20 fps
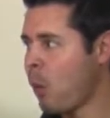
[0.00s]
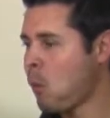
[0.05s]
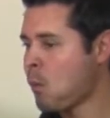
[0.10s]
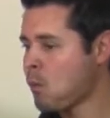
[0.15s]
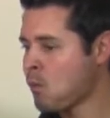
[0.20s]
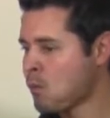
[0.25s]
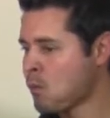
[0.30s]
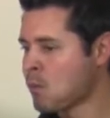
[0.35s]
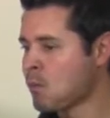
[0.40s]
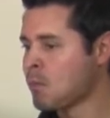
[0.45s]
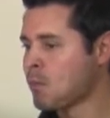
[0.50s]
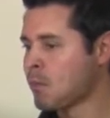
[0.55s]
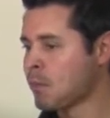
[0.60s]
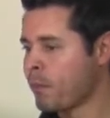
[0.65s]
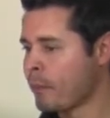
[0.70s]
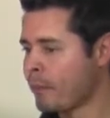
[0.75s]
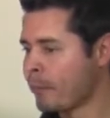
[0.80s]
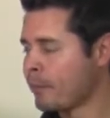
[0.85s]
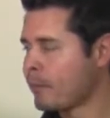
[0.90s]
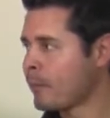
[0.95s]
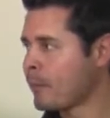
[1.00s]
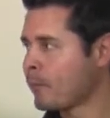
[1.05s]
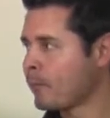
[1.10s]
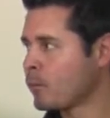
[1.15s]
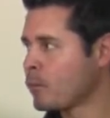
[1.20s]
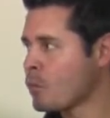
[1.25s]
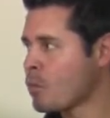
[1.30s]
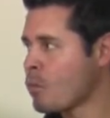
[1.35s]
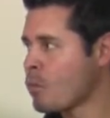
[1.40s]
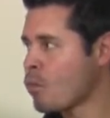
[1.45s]

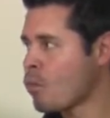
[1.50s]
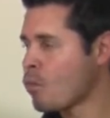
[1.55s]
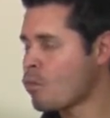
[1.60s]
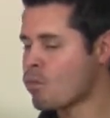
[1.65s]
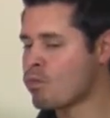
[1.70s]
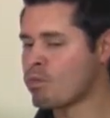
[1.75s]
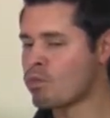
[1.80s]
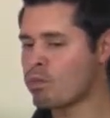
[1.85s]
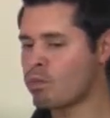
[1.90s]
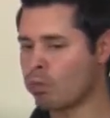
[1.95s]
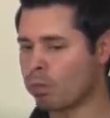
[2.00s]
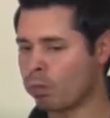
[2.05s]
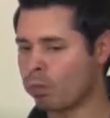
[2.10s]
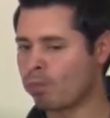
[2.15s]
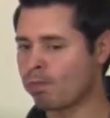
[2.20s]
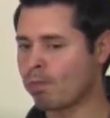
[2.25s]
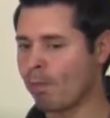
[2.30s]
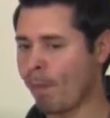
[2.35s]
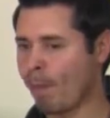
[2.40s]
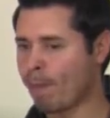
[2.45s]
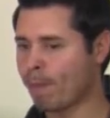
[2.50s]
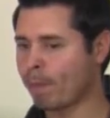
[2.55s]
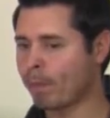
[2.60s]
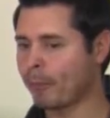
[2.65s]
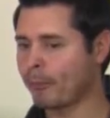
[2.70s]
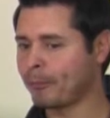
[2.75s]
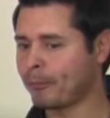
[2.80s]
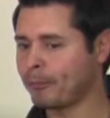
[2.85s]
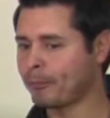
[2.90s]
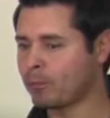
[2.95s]

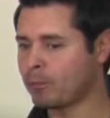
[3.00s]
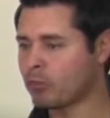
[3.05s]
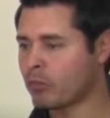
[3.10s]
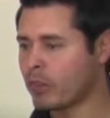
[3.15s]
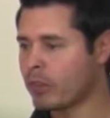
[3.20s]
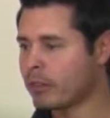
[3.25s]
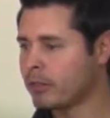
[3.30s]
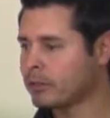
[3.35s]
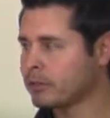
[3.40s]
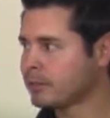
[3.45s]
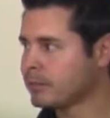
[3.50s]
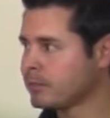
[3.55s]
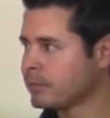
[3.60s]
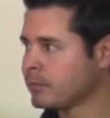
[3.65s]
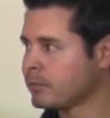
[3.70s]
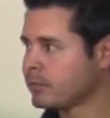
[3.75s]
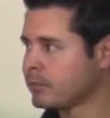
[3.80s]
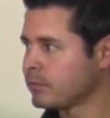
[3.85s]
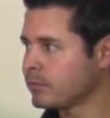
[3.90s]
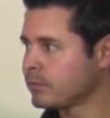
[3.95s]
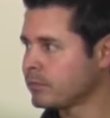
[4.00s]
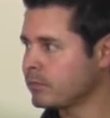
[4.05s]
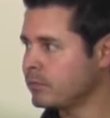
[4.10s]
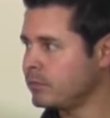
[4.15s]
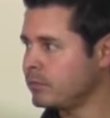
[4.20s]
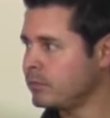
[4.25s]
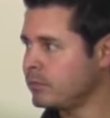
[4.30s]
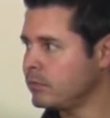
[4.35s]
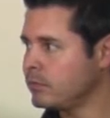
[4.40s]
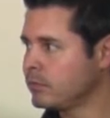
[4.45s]

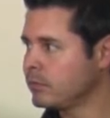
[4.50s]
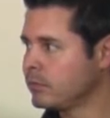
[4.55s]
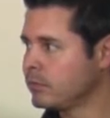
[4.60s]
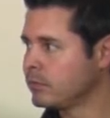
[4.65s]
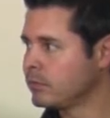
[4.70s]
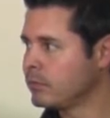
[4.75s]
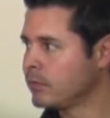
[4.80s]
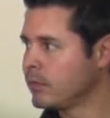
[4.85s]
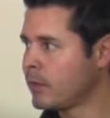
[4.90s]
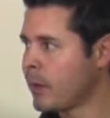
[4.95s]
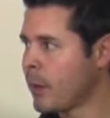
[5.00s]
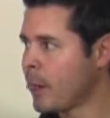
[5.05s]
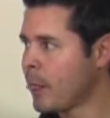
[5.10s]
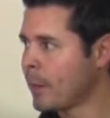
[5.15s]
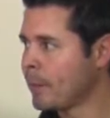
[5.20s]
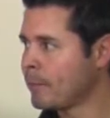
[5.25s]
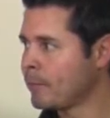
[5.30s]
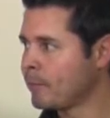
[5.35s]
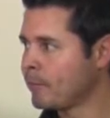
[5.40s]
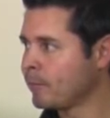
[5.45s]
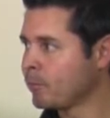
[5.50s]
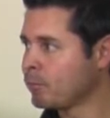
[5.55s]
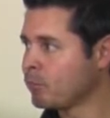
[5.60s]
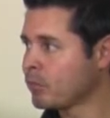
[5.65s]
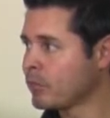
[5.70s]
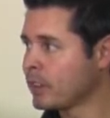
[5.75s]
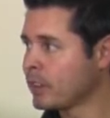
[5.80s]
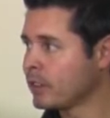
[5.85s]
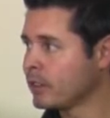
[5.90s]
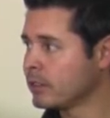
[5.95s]

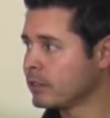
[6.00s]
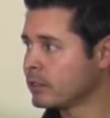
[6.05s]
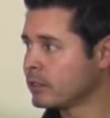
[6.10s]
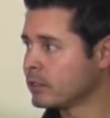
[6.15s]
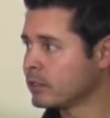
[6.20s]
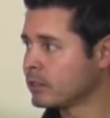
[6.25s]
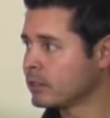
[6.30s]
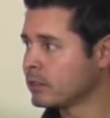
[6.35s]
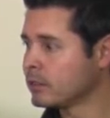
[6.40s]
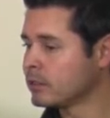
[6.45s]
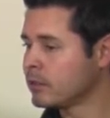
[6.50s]
[no speech]